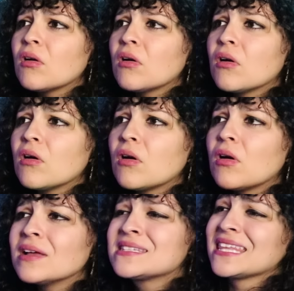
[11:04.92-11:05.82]
of evil.
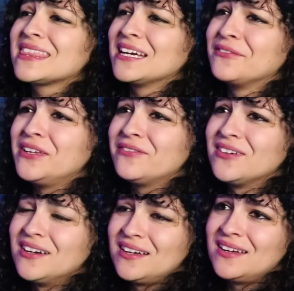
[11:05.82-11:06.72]
That's a thing of
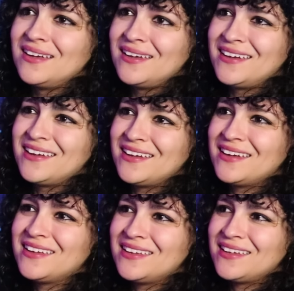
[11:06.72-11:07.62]
evil. I'm going to
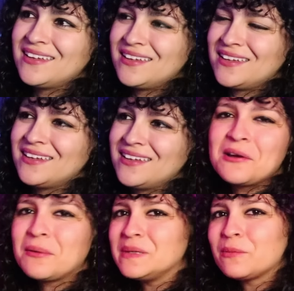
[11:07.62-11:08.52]
find a window.
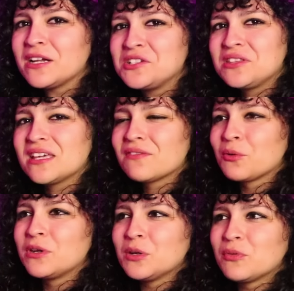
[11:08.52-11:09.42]
I mean, why didn't you think of
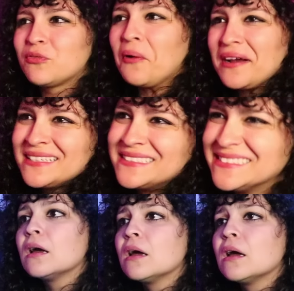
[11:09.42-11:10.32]
the window before?
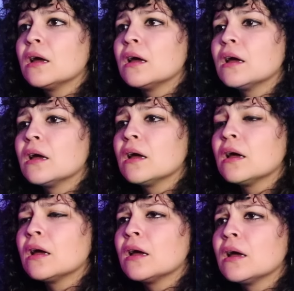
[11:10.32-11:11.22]
You're supposed to be
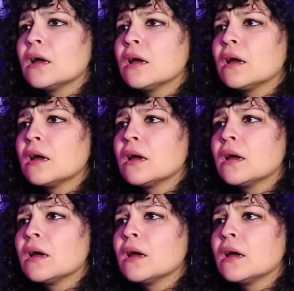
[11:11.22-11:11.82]
watching the front door.